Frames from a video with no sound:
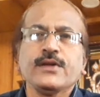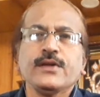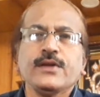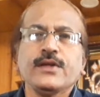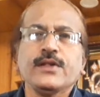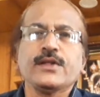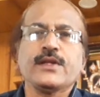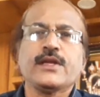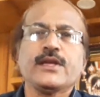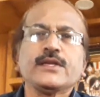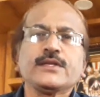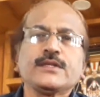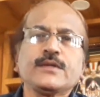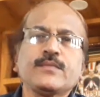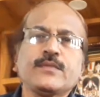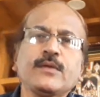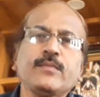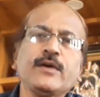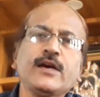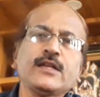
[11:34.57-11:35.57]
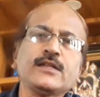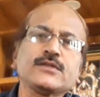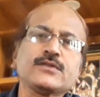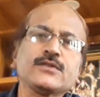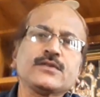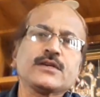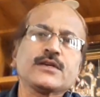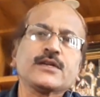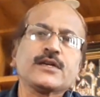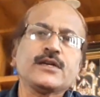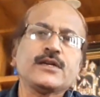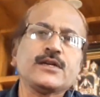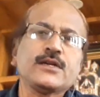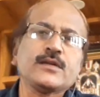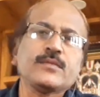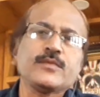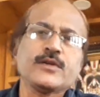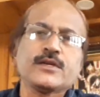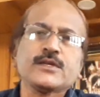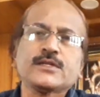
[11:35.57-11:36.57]
In case if the balance to the credit
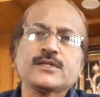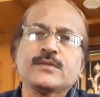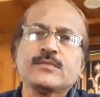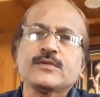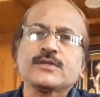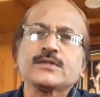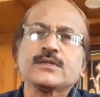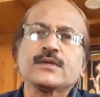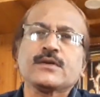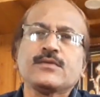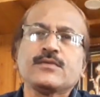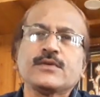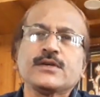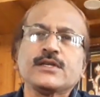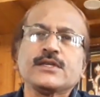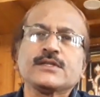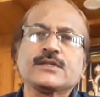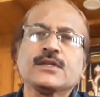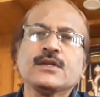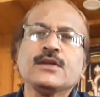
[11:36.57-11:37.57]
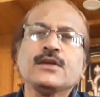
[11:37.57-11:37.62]
of the customer's account is